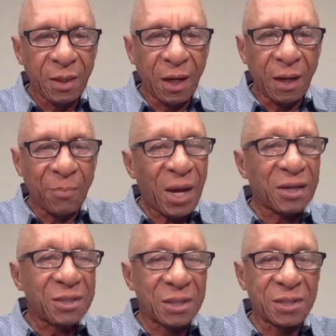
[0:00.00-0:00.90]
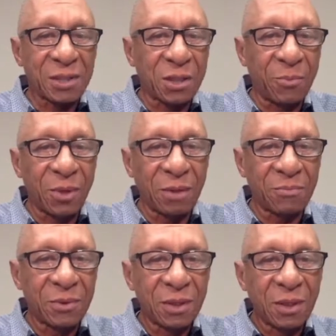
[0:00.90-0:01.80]
politics has come up.
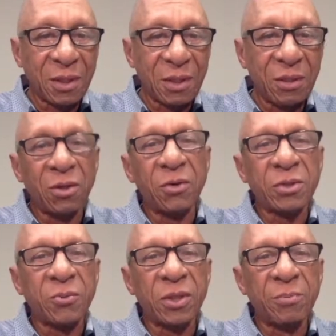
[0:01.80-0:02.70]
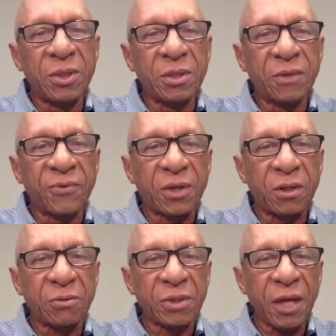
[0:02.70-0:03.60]
It's really been
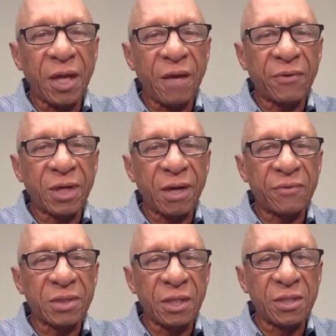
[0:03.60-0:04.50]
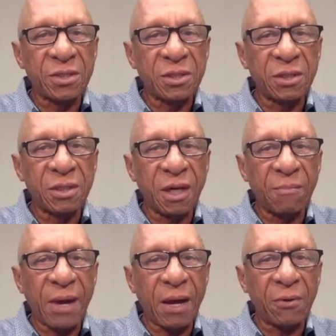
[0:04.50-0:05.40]
difficult to have a conversation
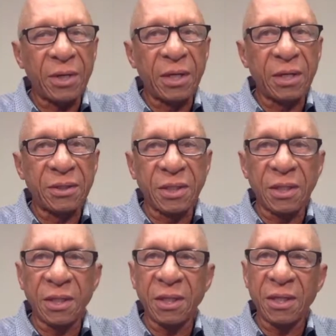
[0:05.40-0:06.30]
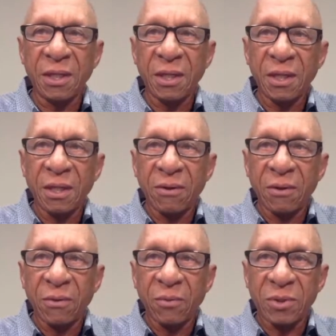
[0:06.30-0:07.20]
about anything.
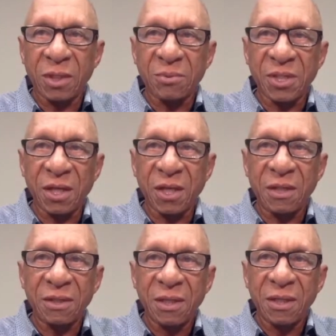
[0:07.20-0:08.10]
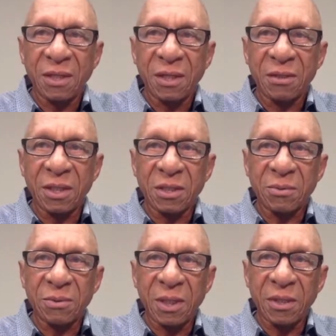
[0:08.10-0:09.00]
What's up, Sean?
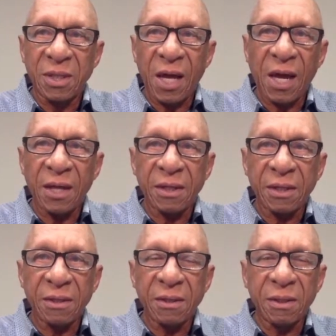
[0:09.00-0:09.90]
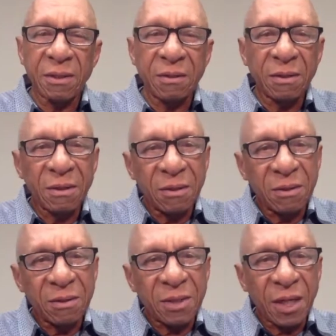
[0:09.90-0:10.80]
Is they're not
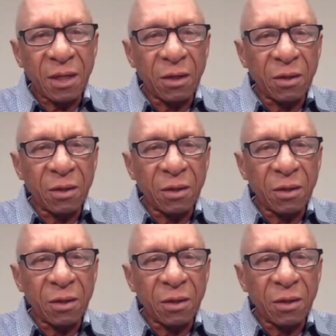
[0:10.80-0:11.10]
kind of